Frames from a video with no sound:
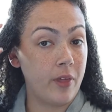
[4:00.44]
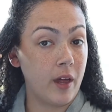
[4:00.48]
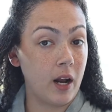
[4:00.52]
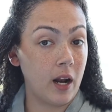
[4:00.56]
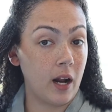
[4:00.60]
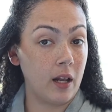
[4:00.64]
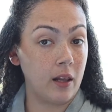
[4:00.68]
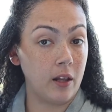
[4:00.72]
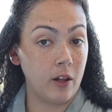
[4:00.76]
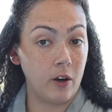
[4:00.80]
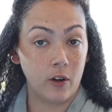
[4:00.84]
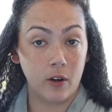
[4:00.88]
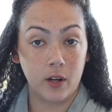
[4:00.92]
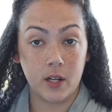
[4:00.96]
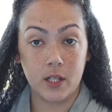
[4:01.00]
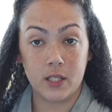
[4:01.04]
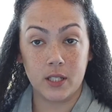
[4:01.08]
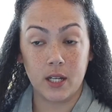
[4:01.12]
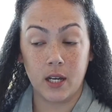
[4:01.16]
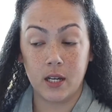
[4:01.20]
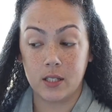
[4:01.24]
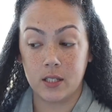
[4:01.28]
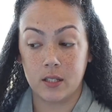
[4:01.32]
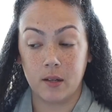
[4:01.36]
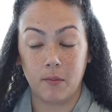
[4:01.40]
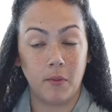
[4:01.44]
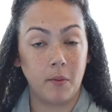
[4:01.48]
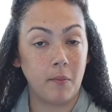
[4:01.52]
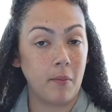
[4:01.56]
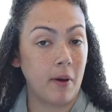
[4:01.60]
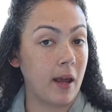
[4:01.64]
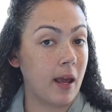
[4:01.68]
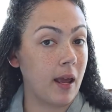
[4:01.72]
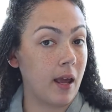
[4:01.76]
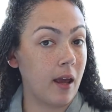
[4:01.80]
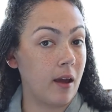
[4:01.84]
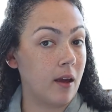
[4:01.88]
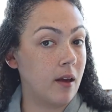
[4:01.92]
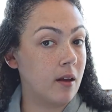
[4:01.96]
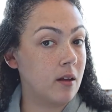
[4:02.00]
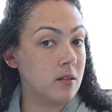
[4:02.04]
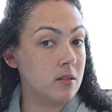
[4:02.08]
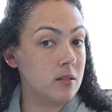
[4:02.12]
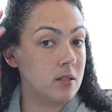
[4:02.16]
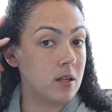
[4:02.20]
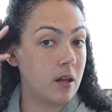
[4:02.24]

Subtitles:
then I literally take some in my hand